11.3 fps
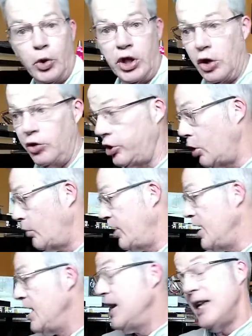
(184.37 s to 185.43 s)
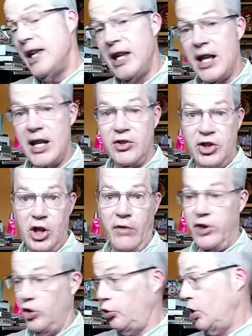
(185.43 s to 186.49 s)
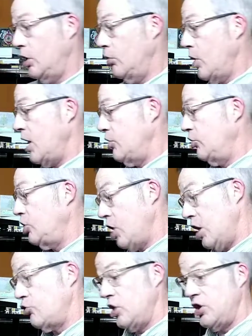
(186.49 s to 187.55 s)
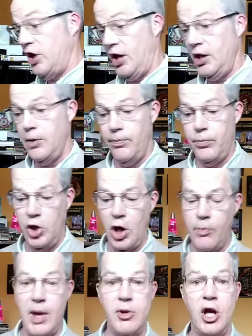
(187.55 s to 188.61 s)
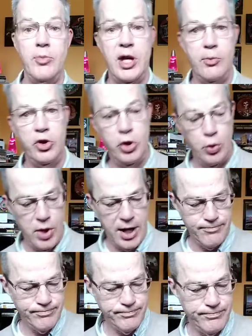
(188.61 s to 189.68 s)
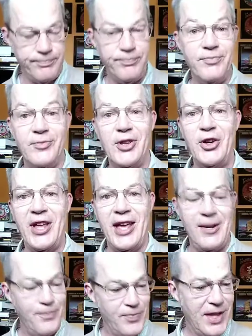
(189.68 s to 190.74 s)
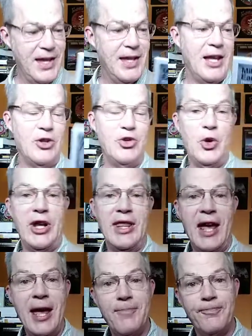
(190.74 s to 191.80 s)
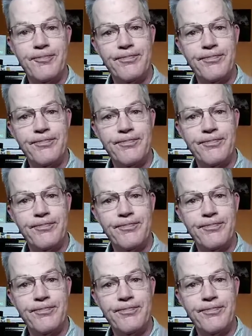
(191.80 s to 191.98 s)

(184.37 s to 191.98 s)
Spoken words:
sort of goes along with Ian and Sylvia, sort of this country thing that, maybe I'll be able to learn how to enjoy that.